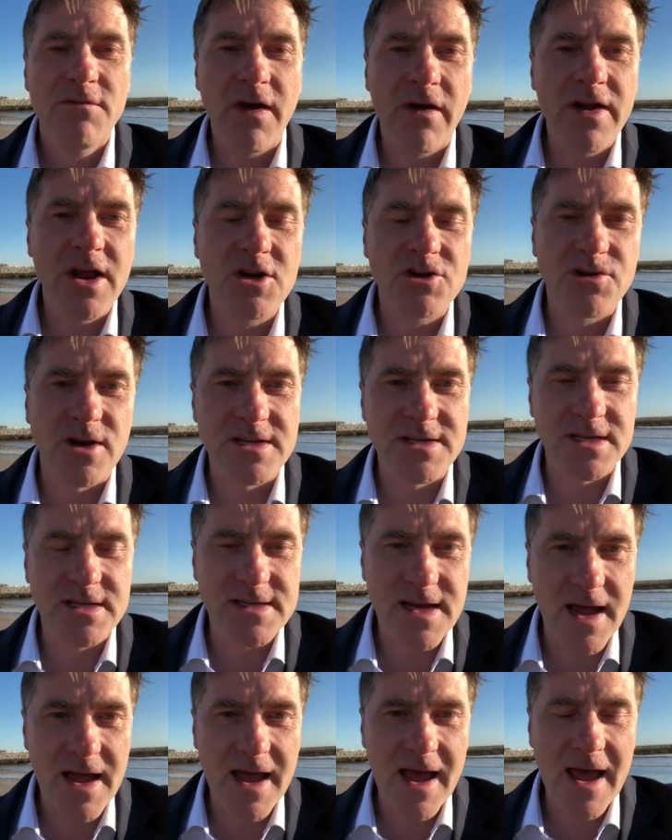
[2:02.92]
very interesting
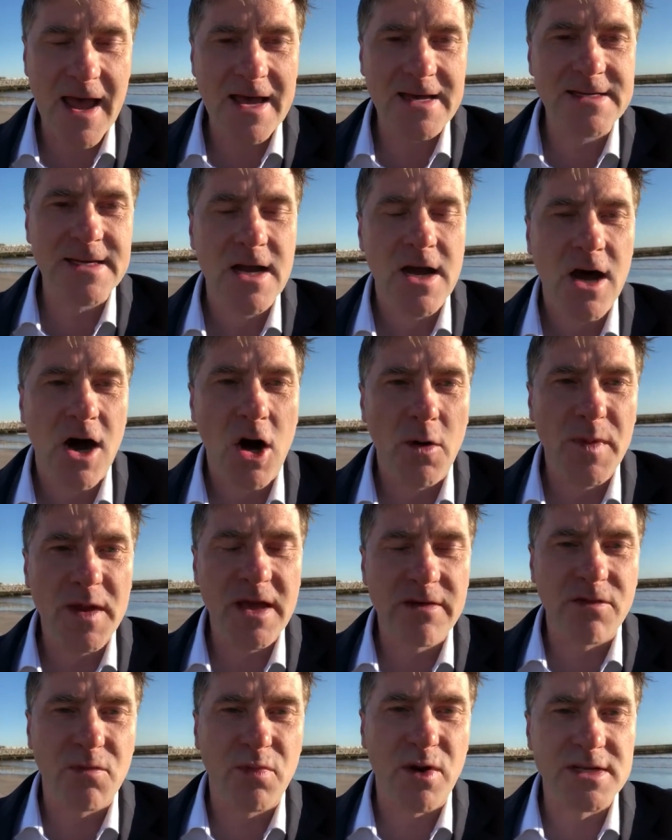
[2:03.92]
day ahead. I'll be
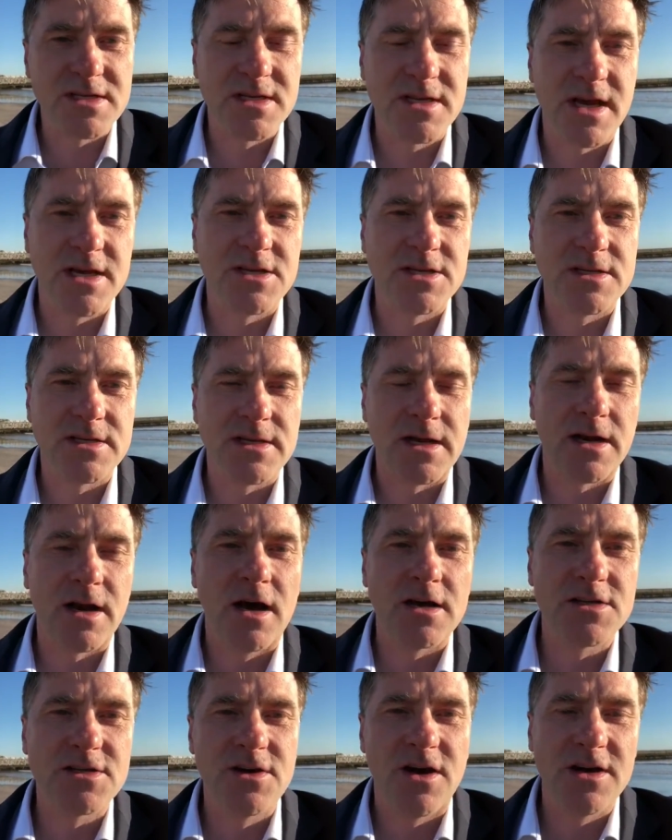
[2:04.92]
giving presentations, as I said
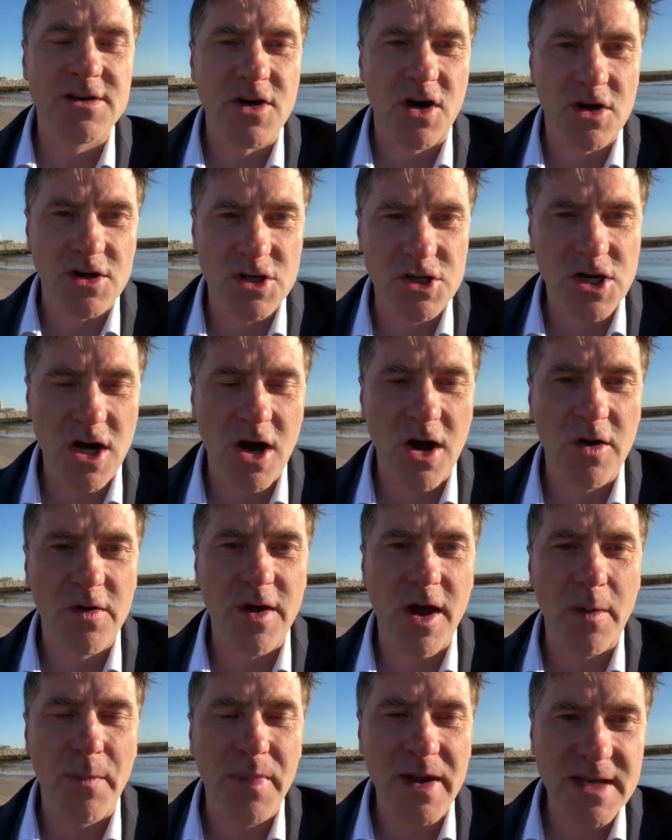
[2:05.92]
last night, on
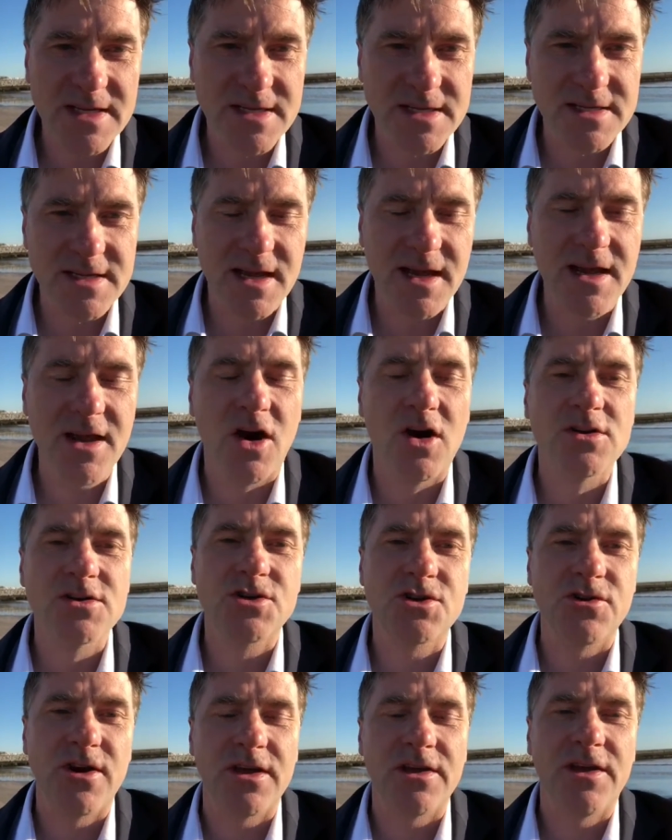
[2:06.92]
child obesity, on
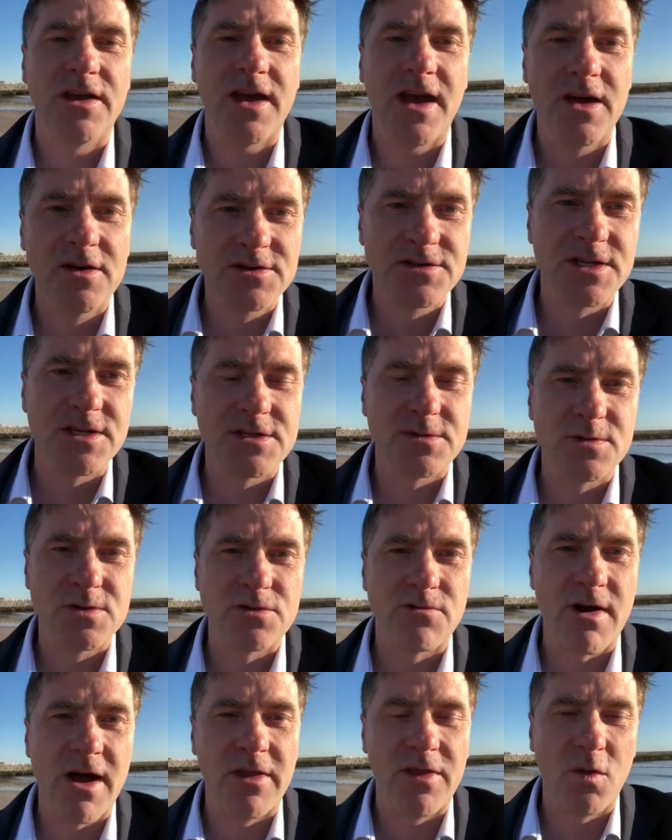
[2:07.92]
strengthening health
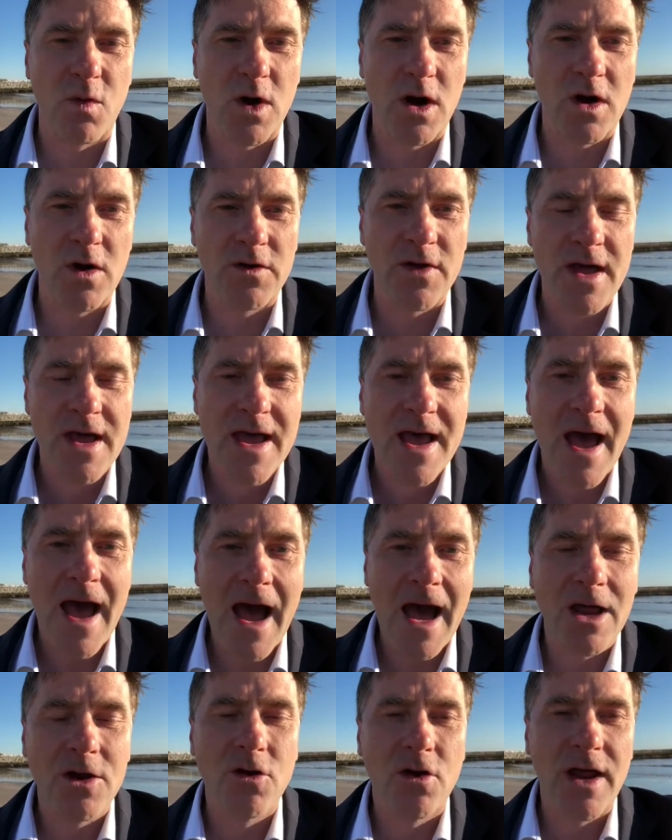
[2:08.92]
systems around the world,
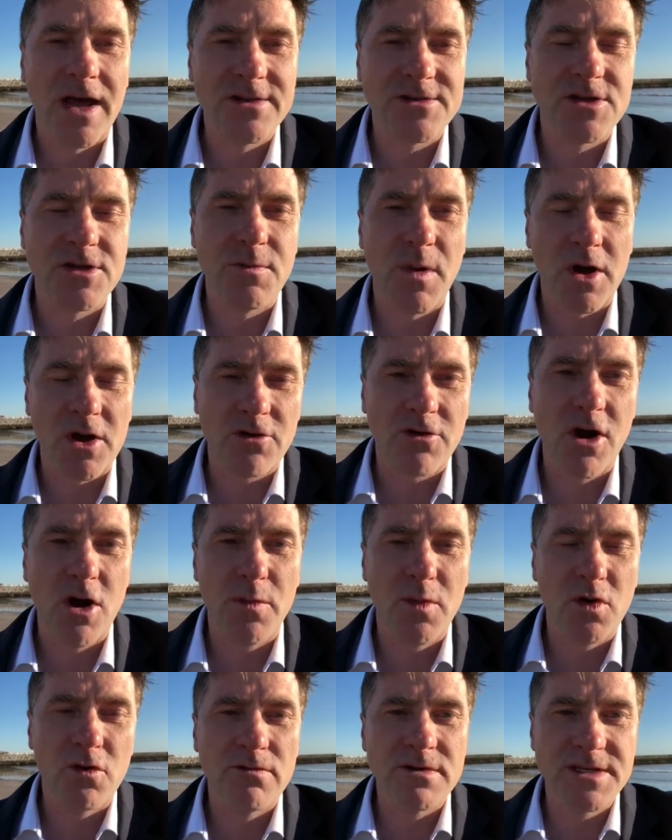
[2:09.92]
and on
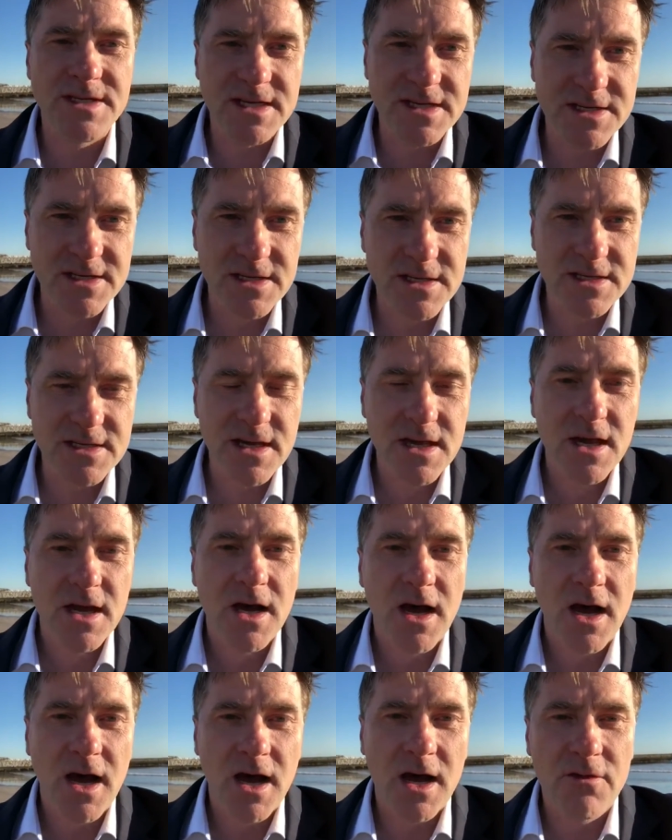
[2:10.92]
antimicrobial resistance.
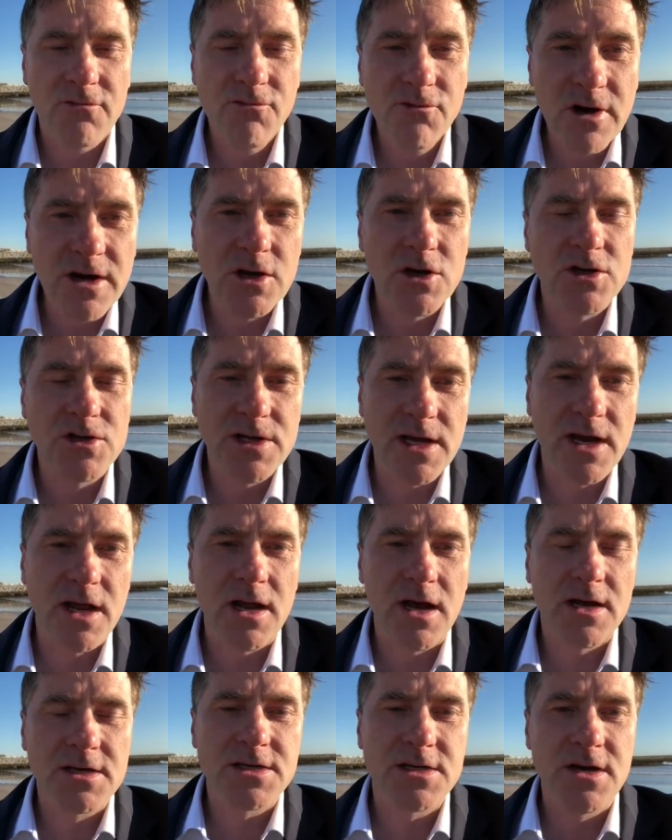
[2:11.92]
Really good
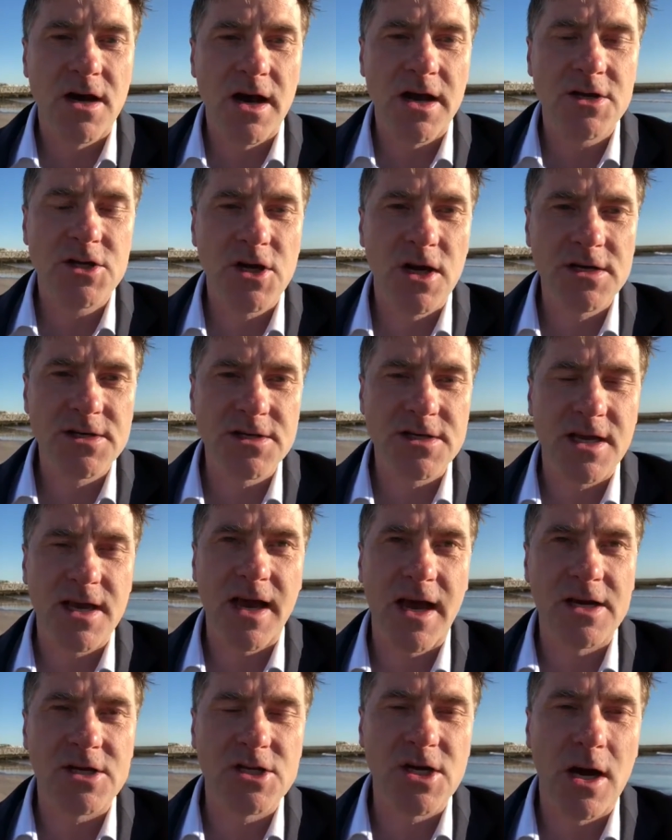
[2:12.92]
dinner last night, chance to
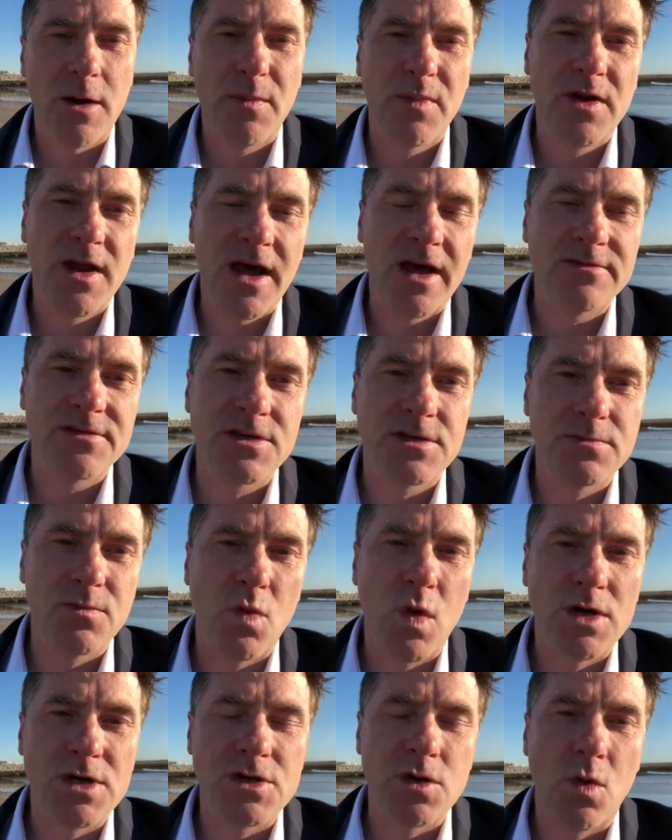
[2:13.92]
catch up and have
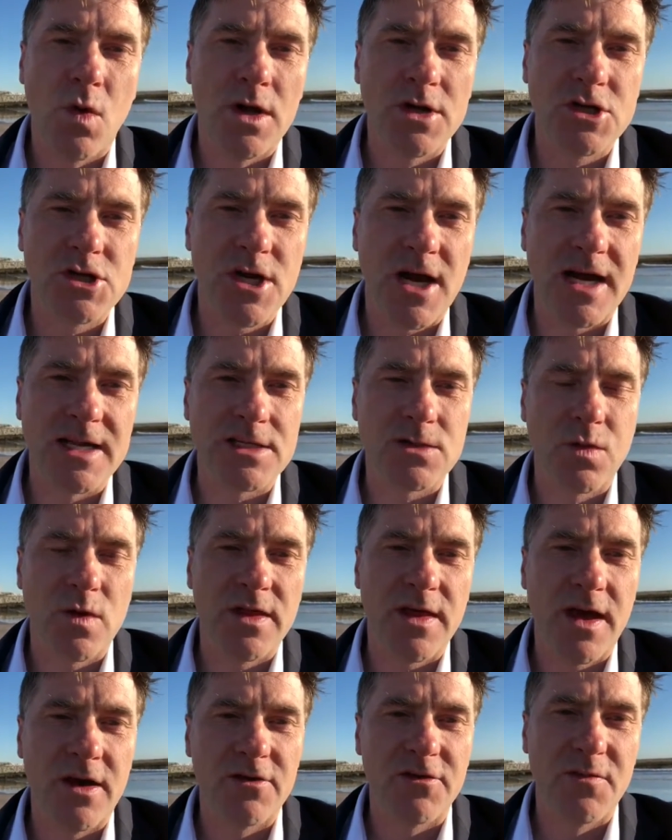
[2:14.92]
some one-to-one chats
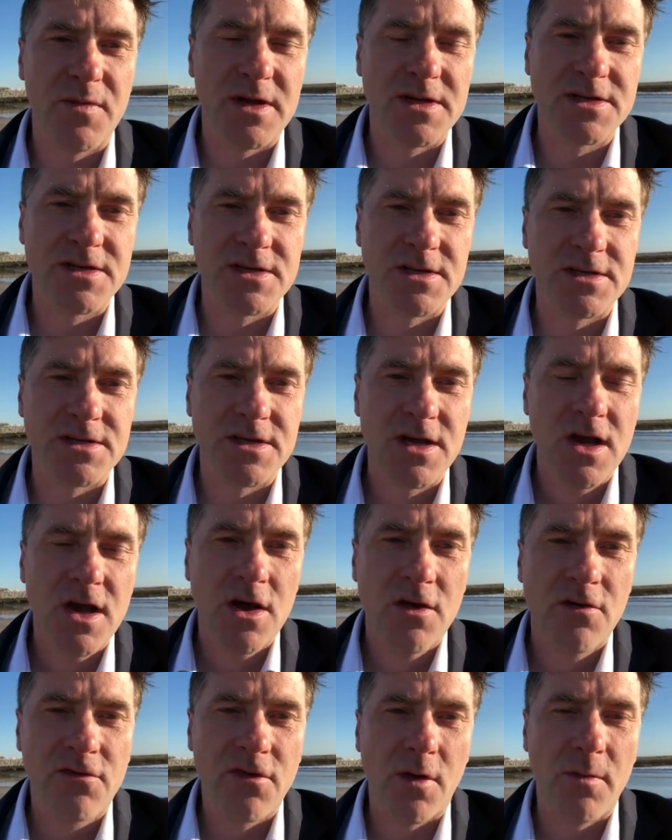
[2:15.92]
with health ministers
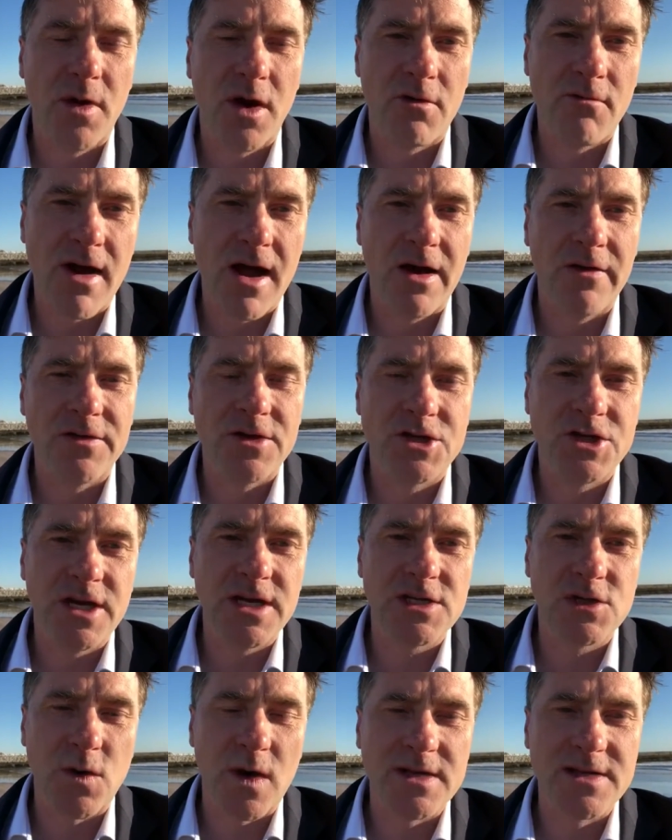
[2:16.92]
from around the
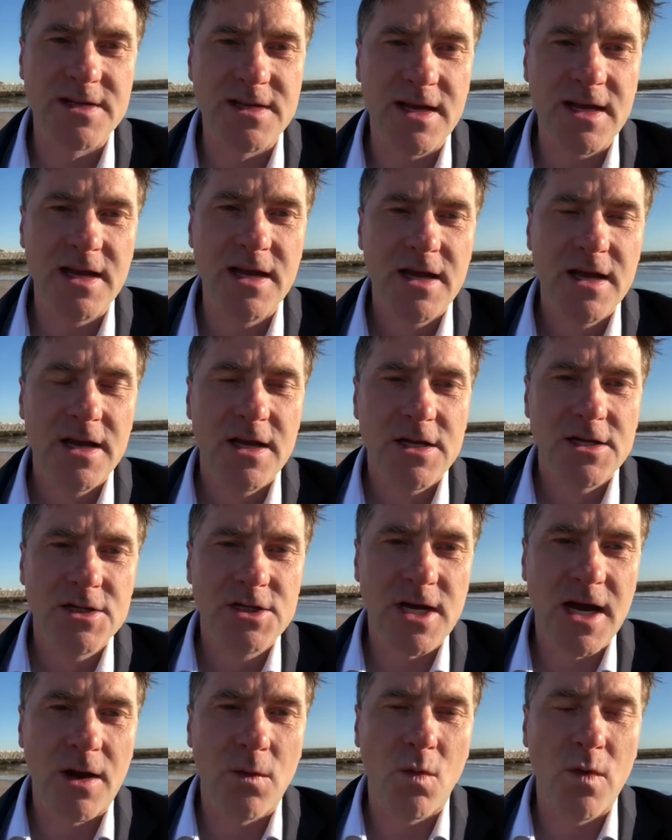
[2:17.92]

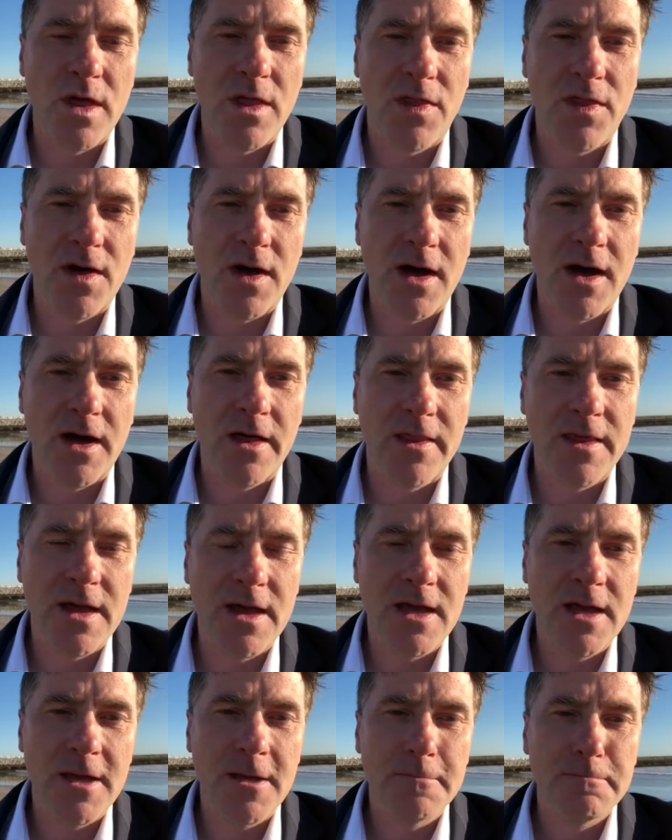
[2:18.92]
G20, chat with
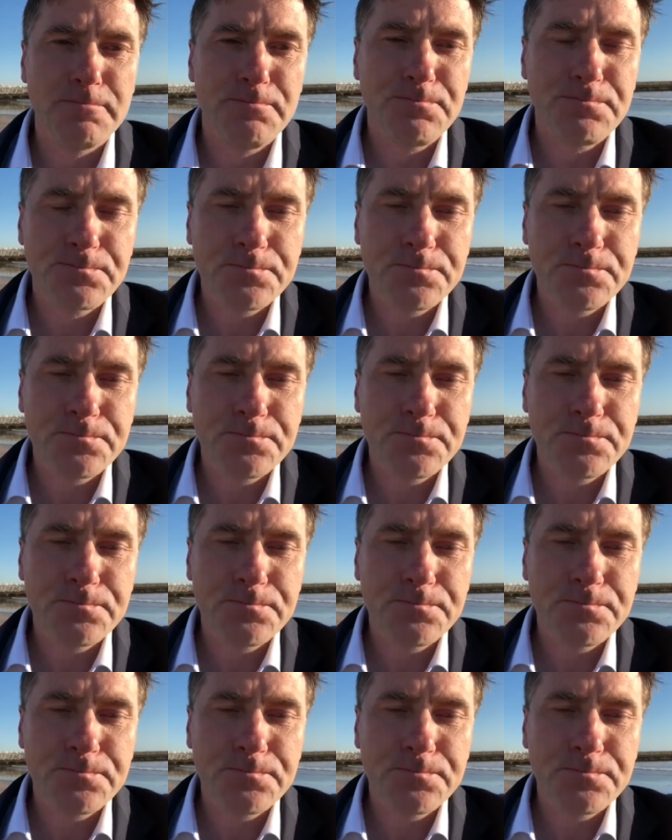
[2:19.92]
the